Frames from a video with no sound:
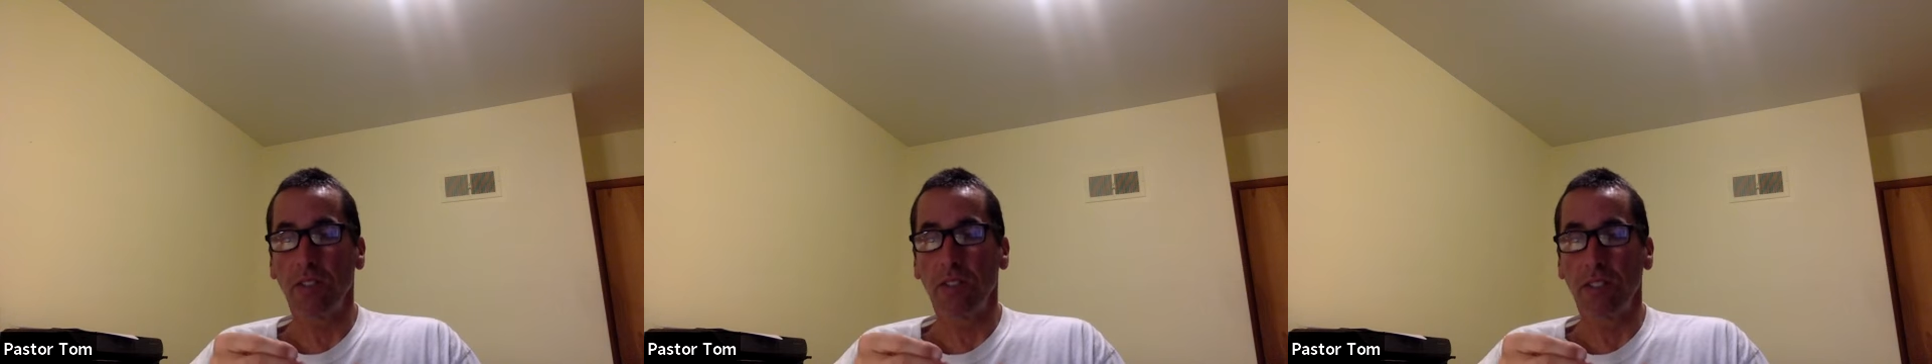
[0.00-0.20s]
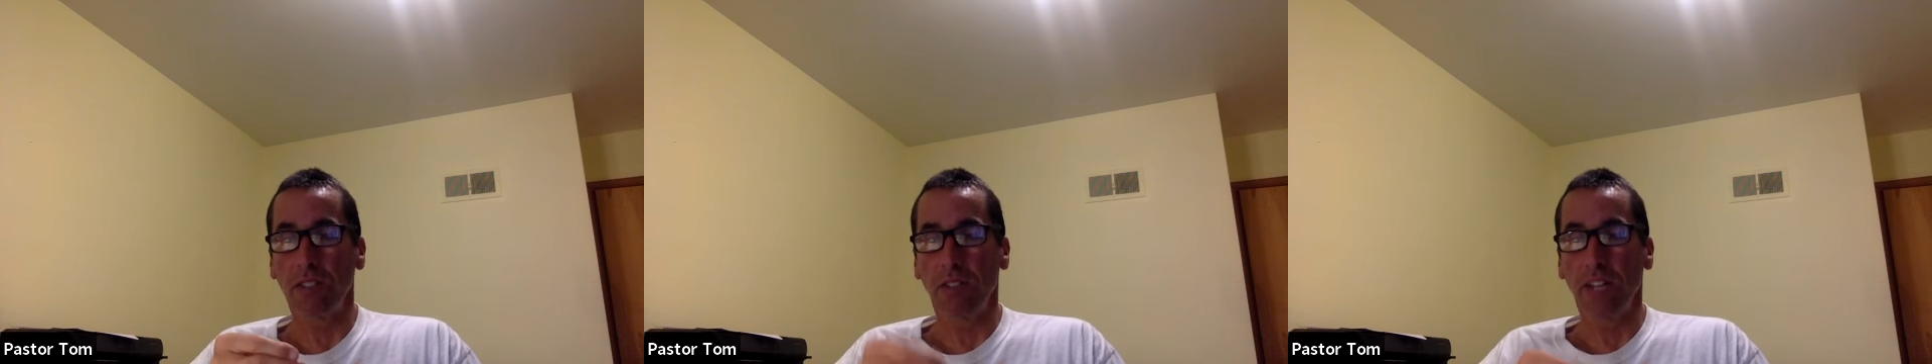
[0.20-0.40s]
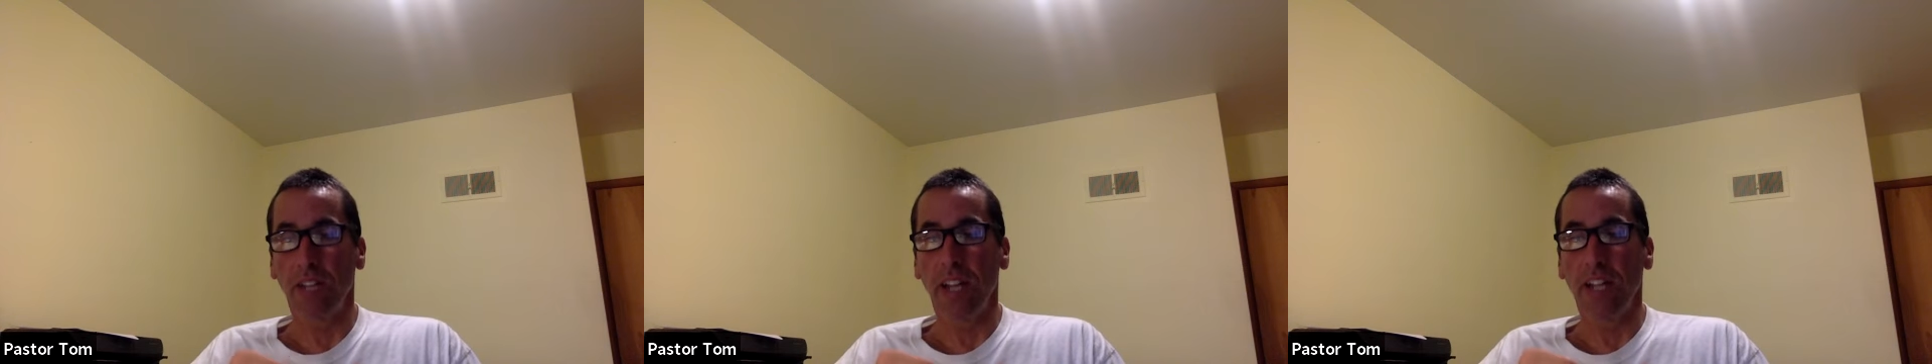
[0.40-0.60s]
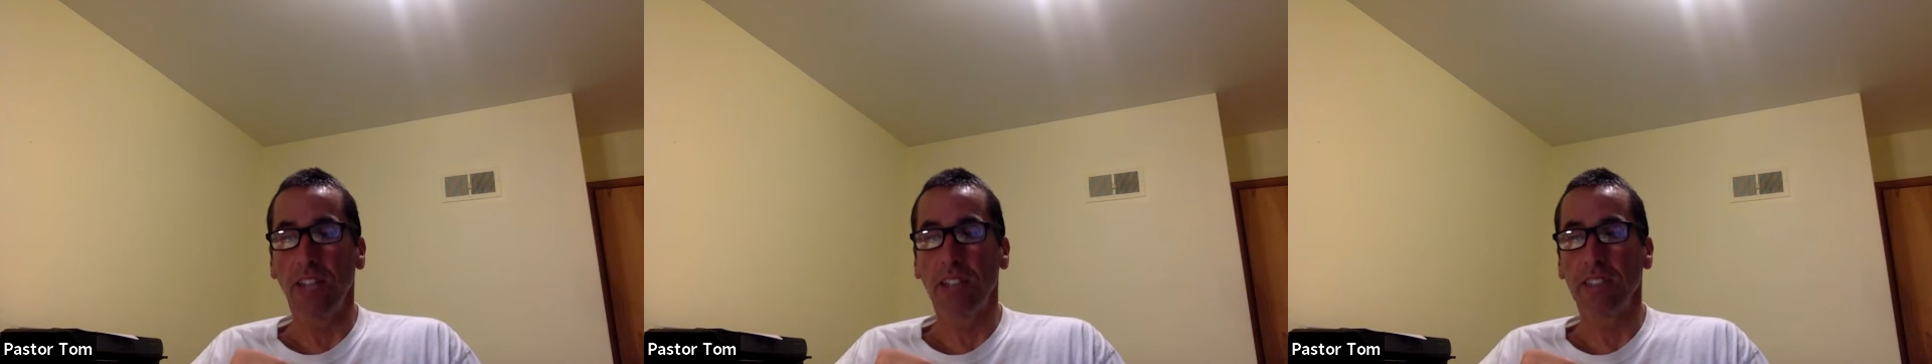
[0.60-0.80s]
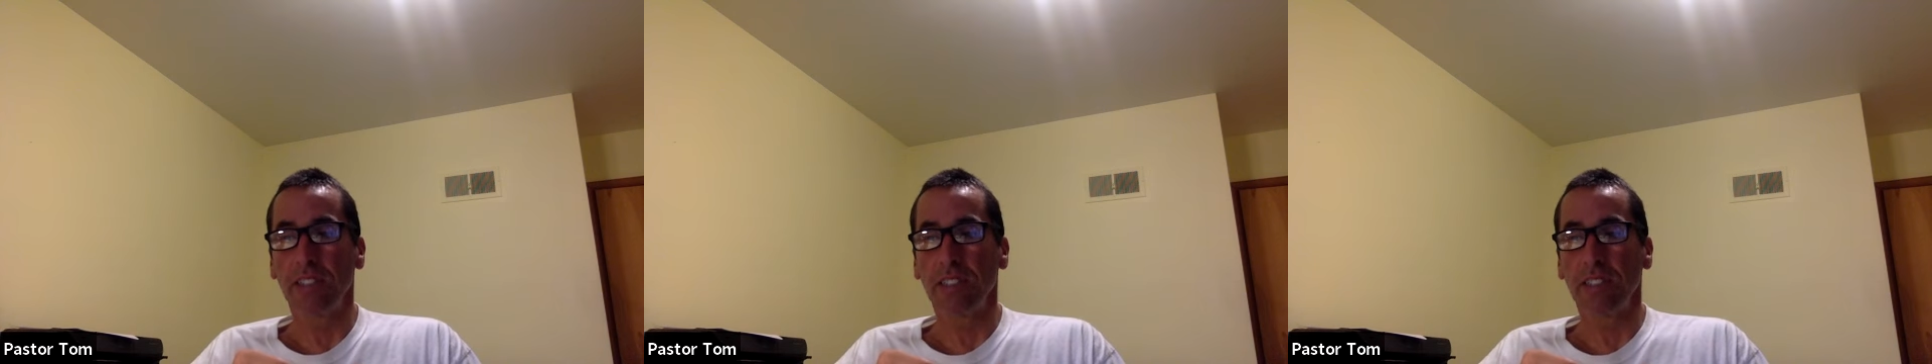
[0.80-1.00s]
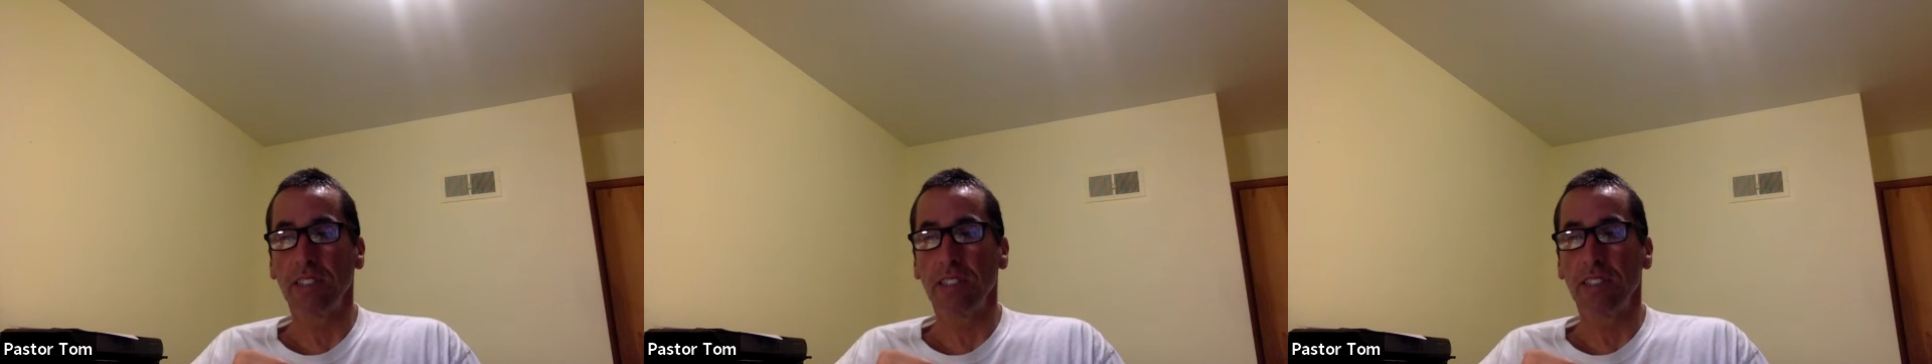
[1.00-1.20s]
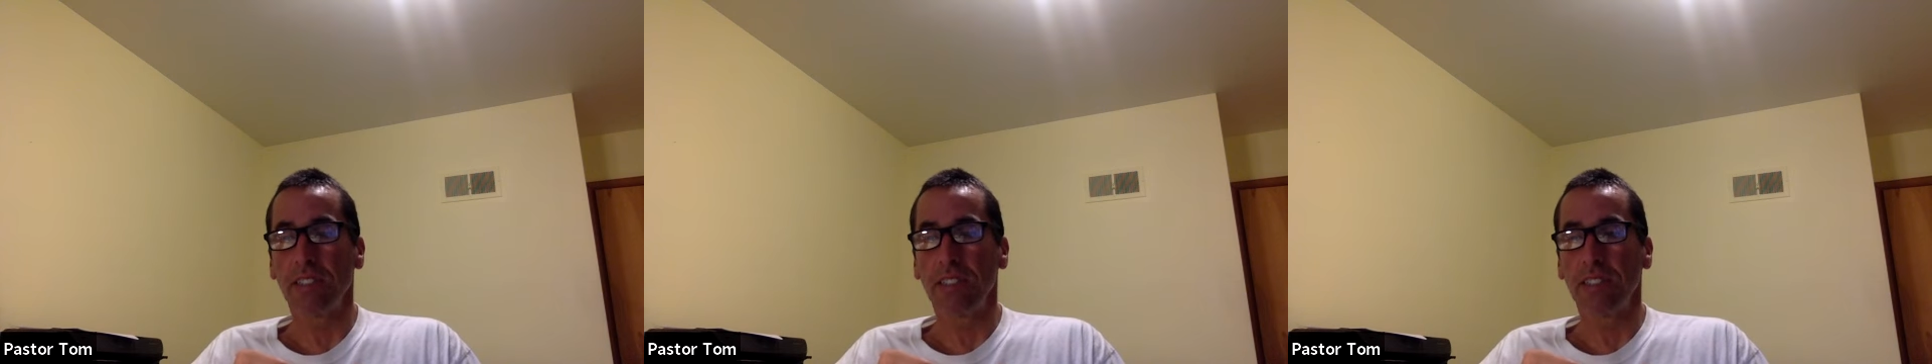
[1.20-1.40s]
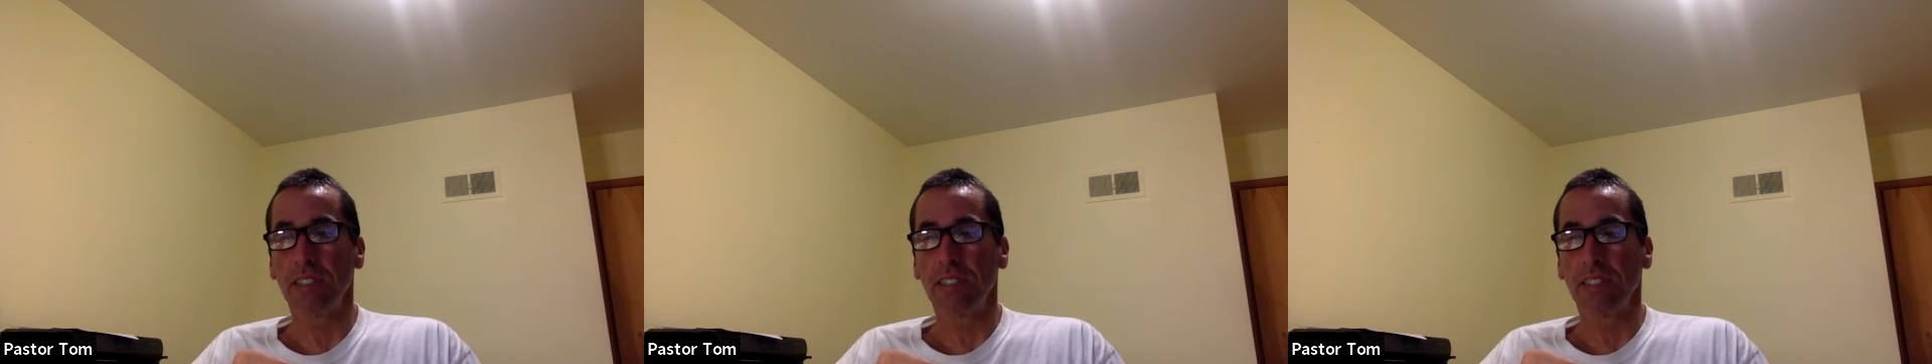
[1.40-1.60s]
creation
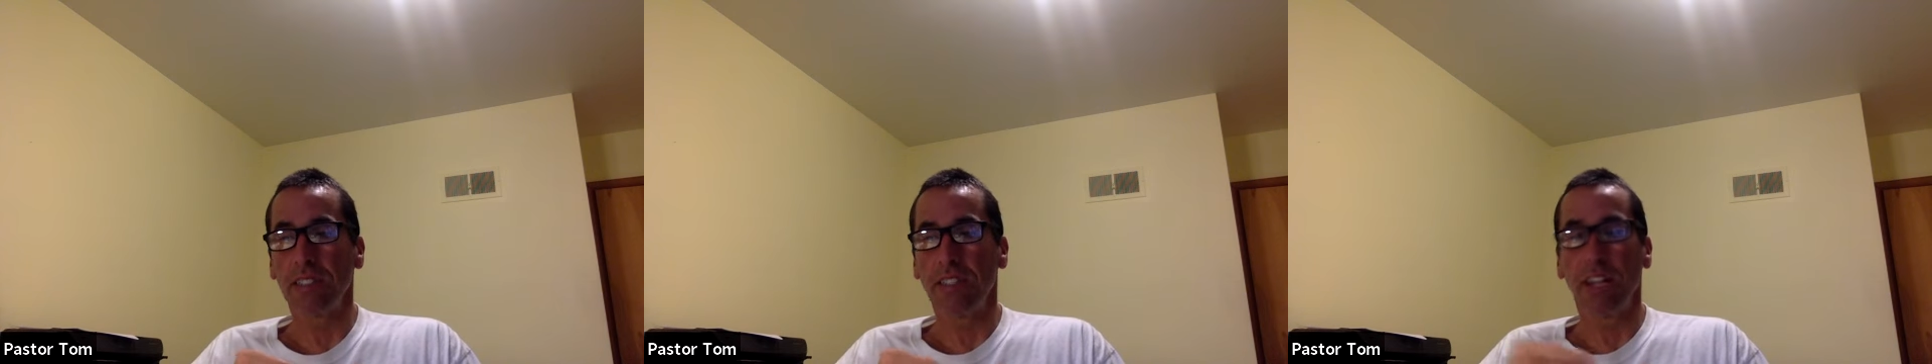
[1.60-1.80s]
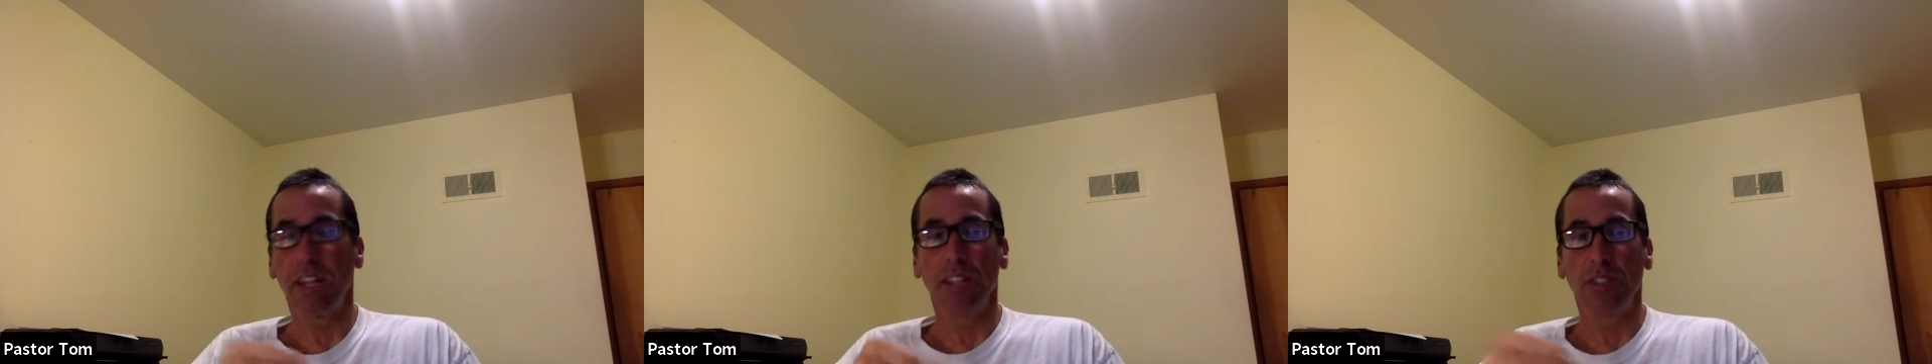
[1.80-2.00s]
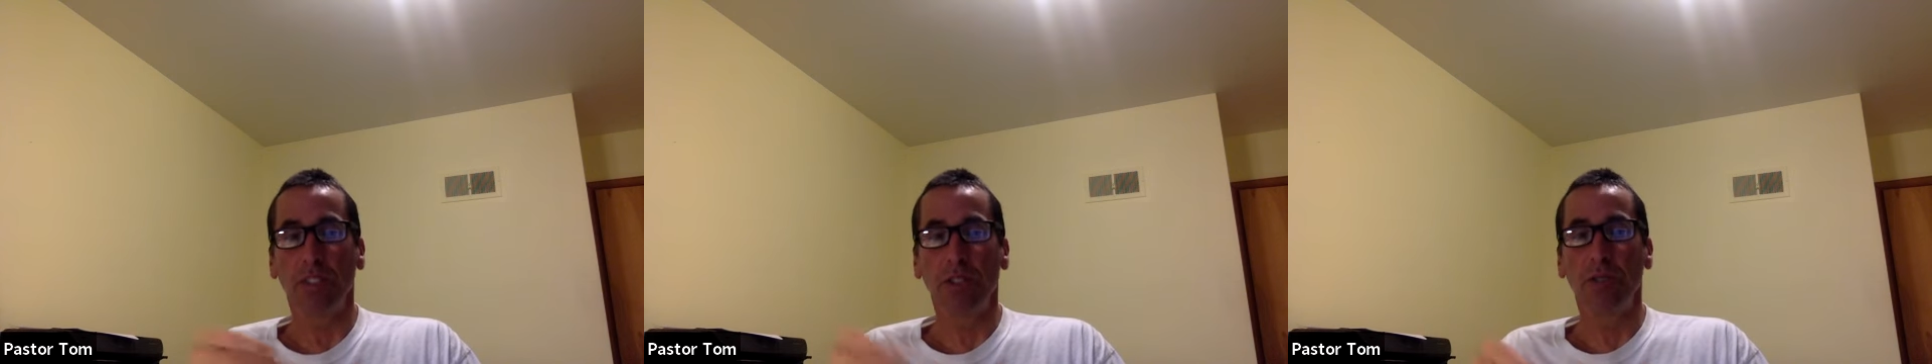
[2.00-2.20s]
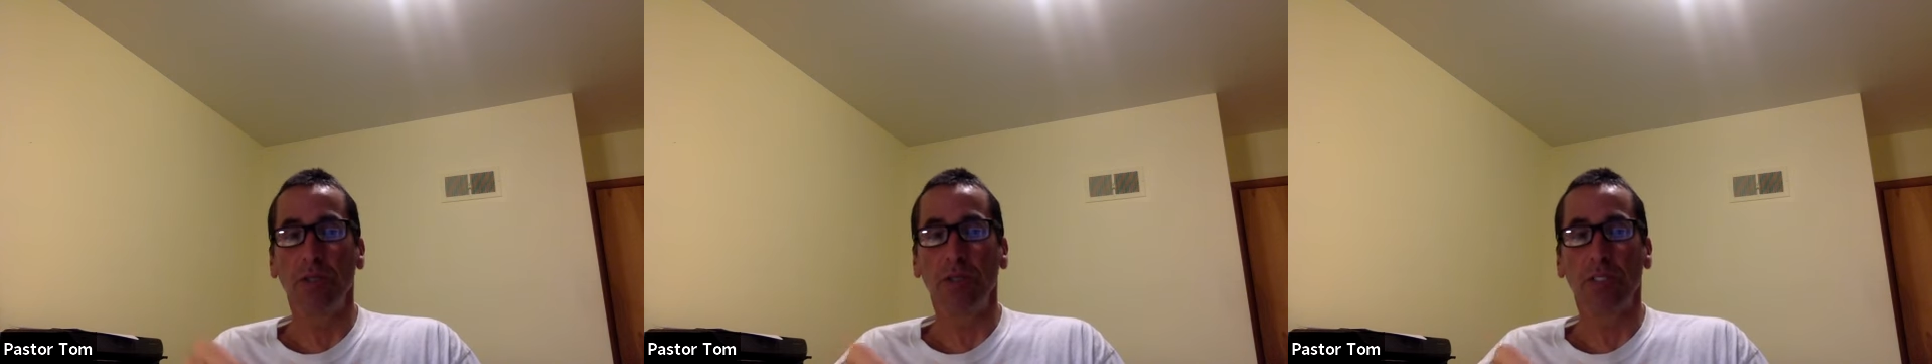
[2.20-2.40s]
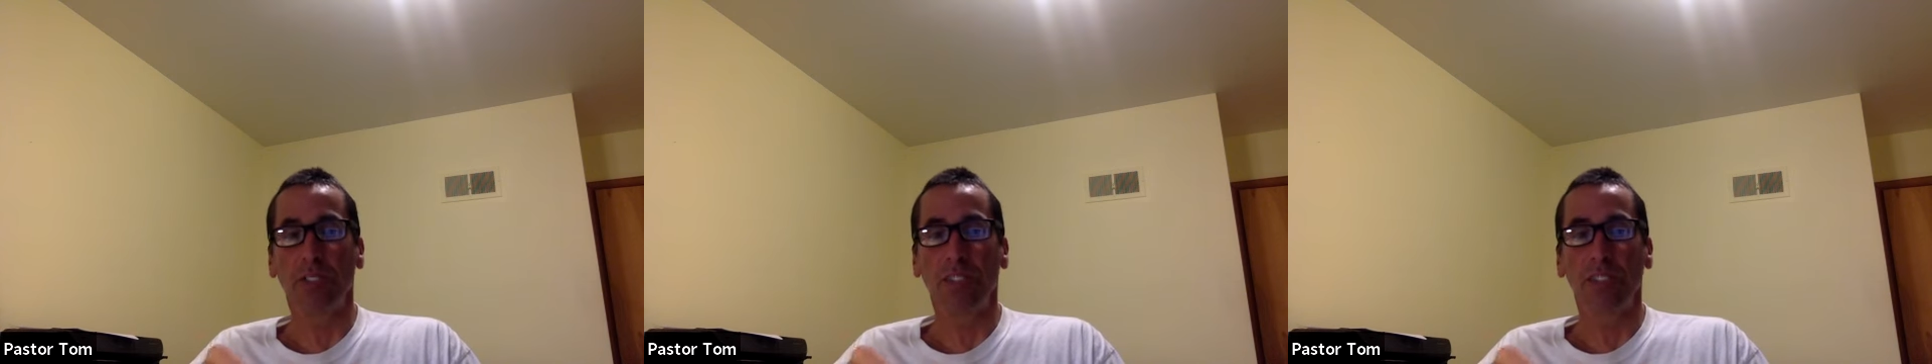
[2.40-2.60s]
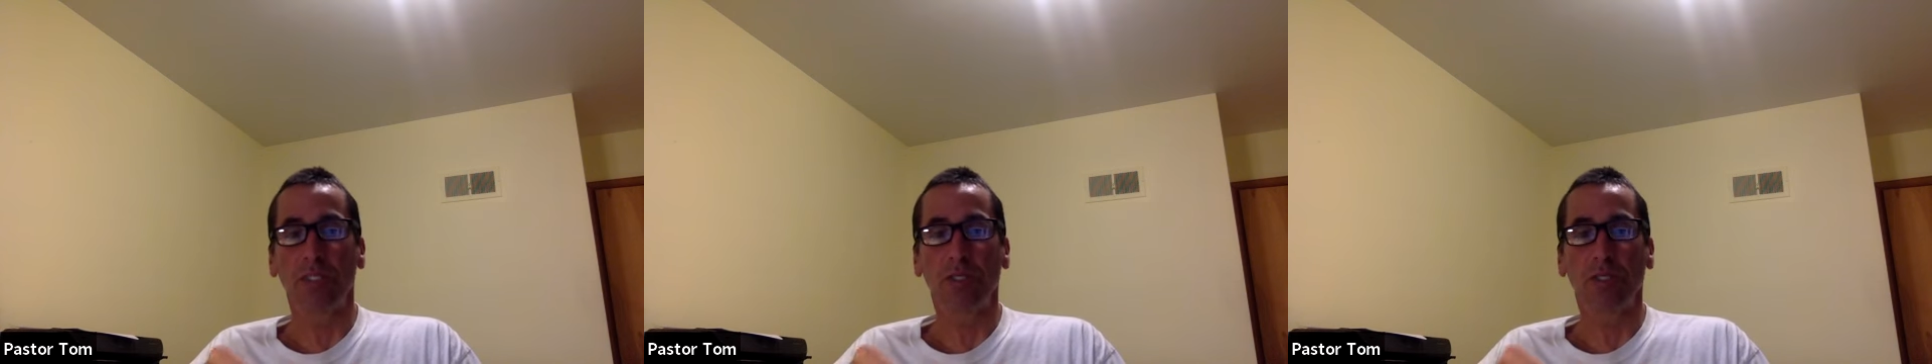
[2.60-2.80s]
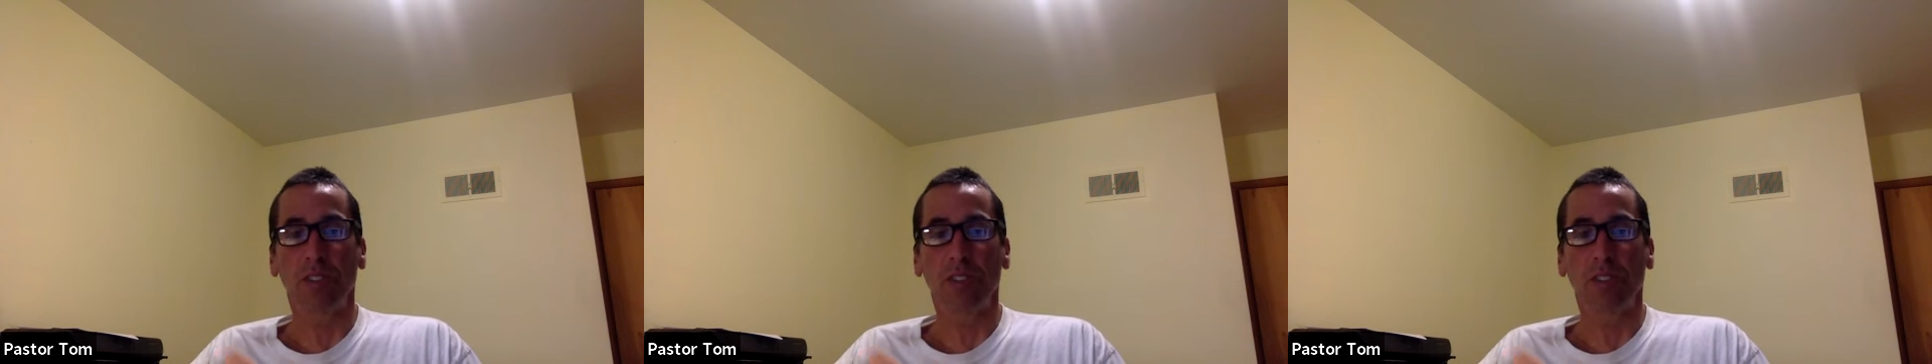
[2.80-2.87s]
did not choose this.